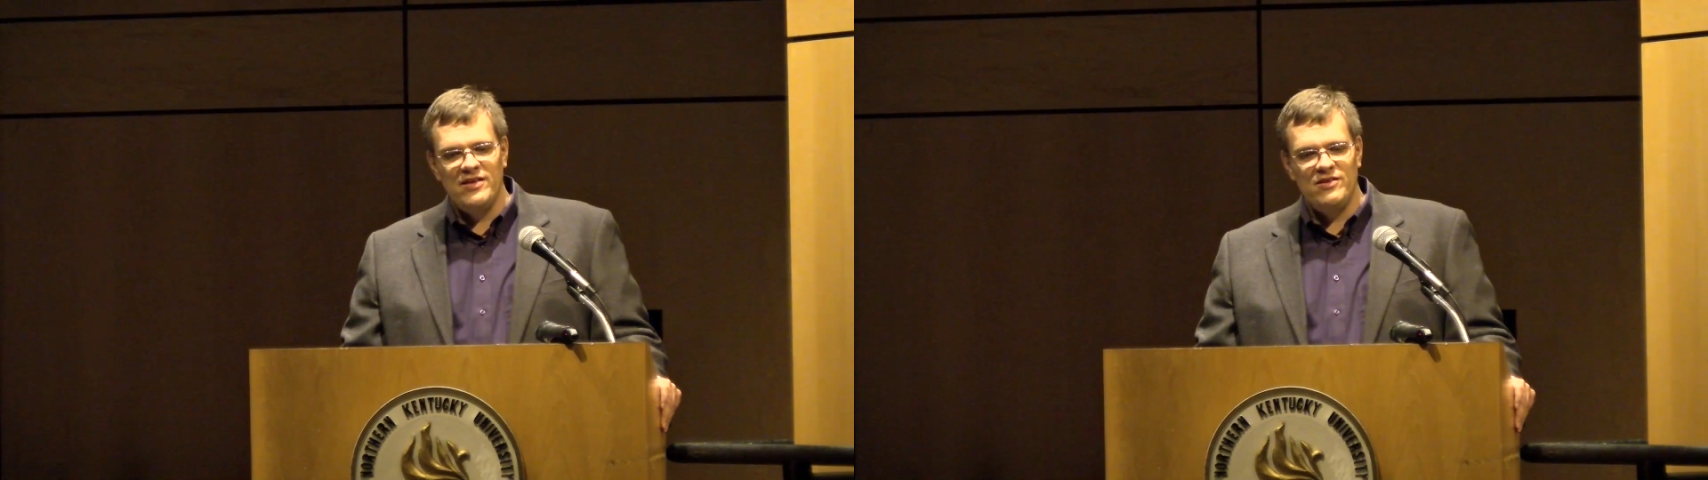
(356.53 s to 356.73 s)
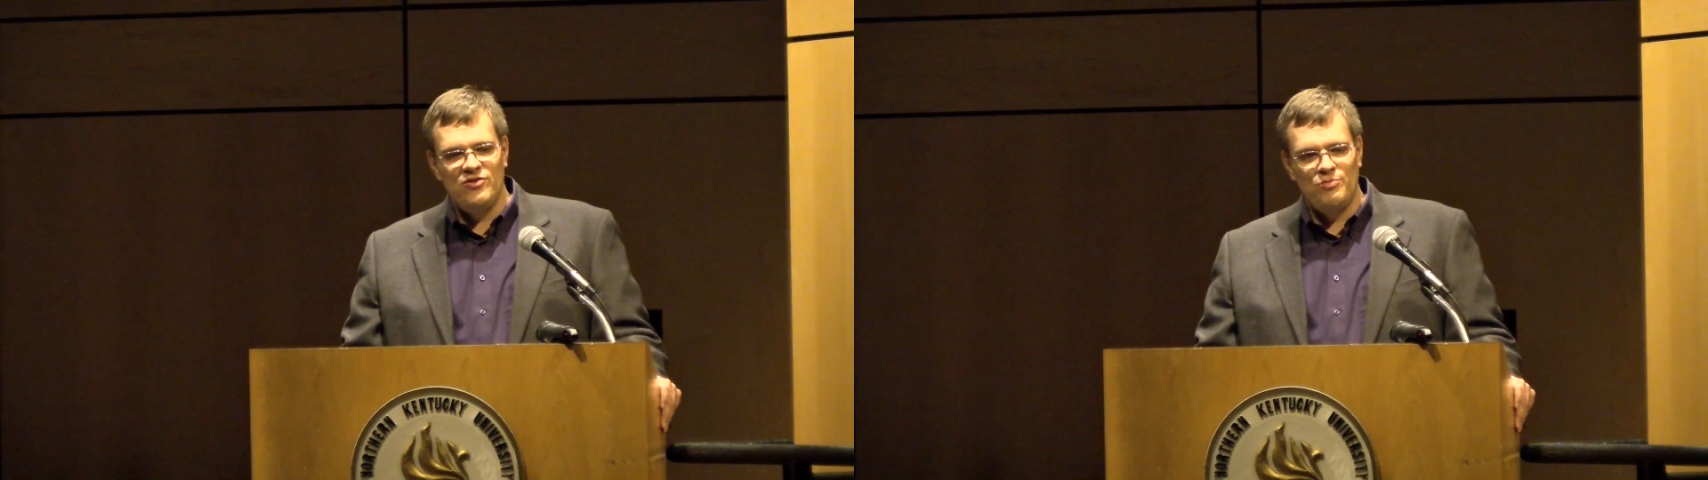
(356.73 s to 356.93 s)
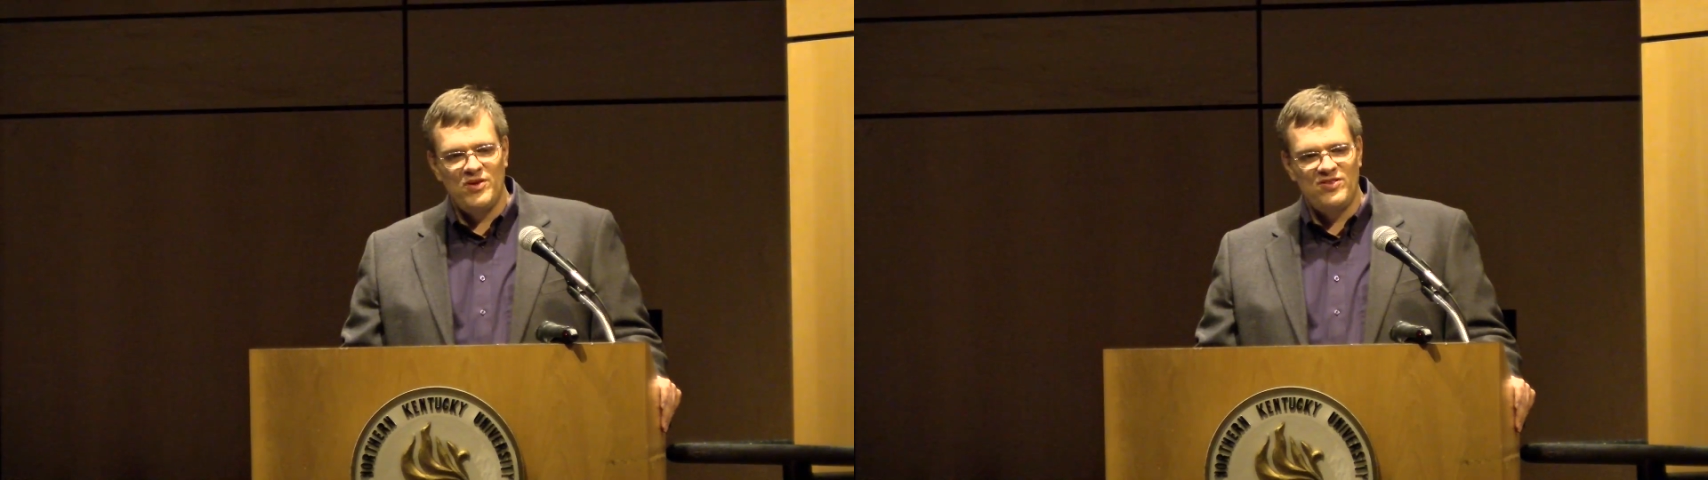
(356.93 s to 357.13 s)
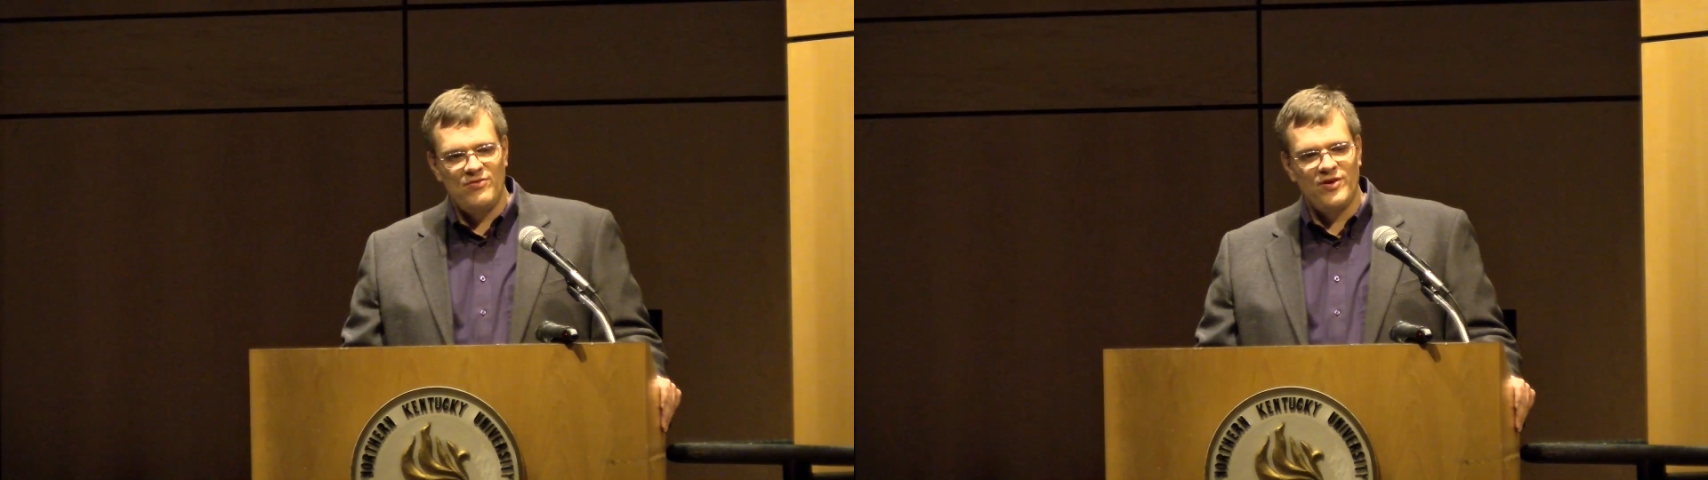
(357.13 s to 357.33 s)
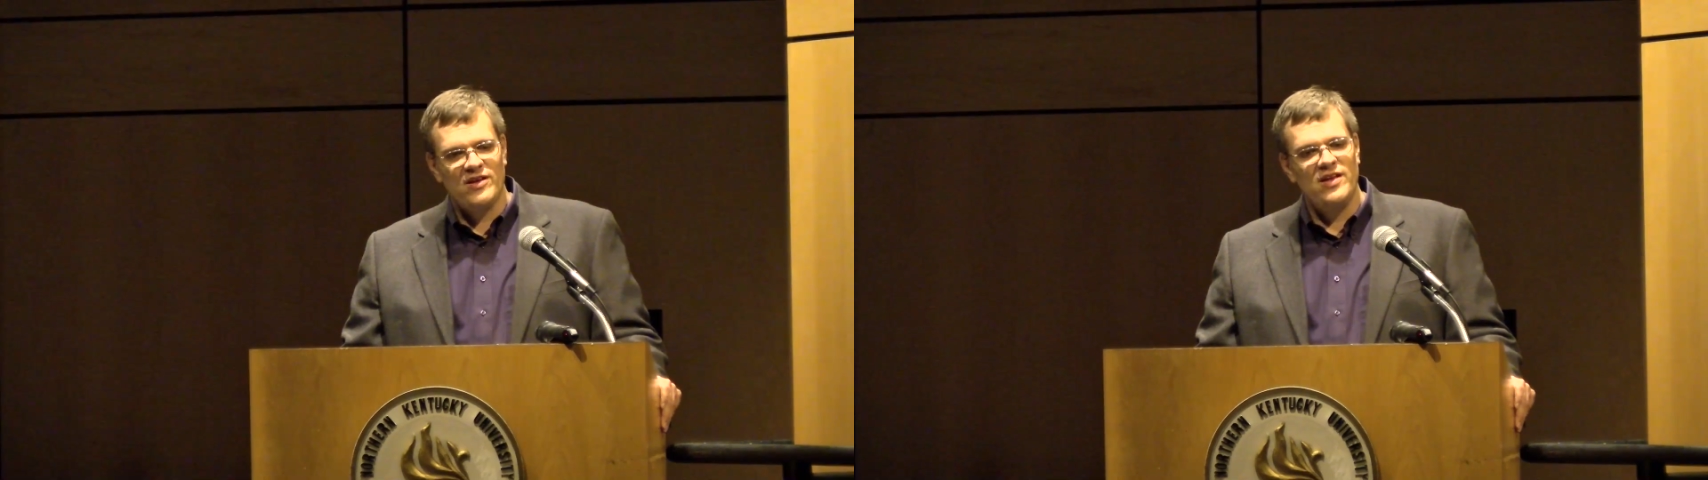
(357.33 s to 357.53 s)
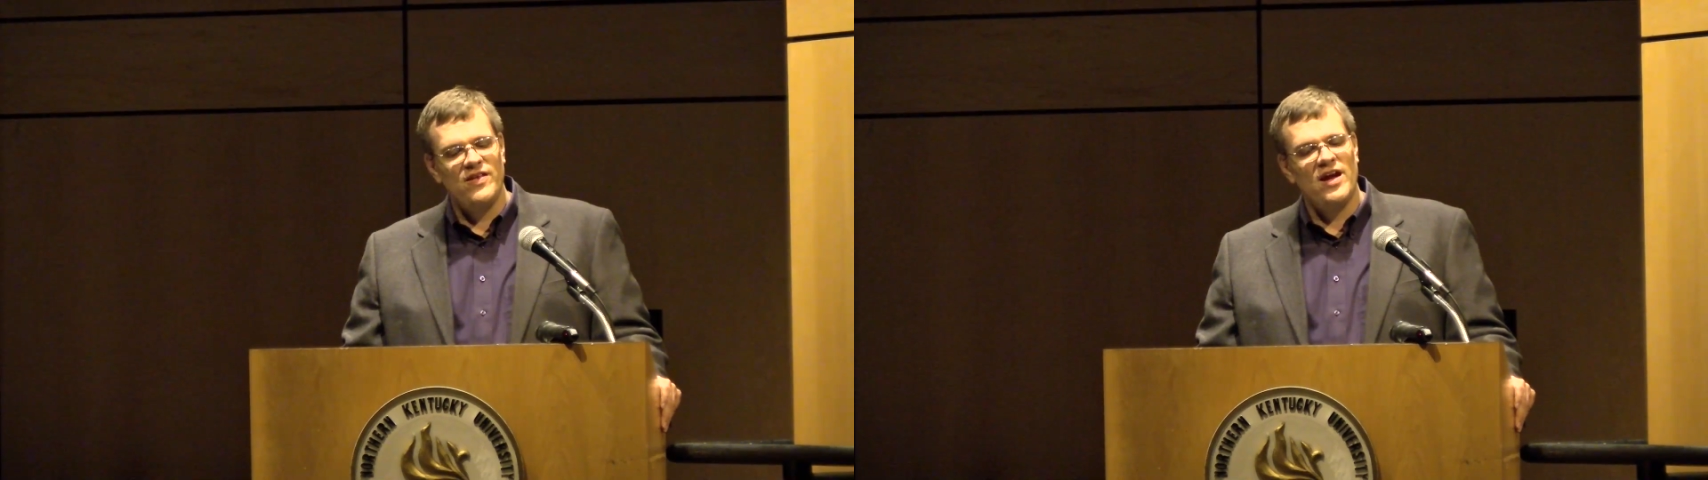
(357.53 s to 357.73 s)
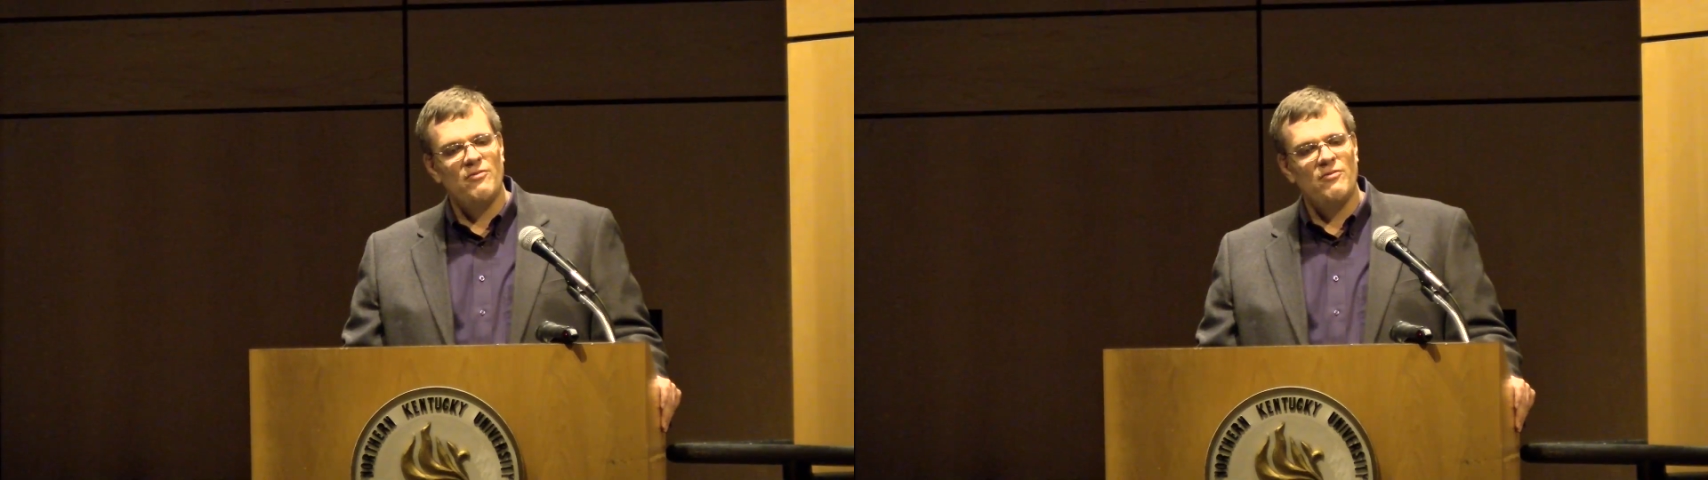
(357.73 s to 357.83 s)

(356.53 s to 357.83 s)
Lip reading: that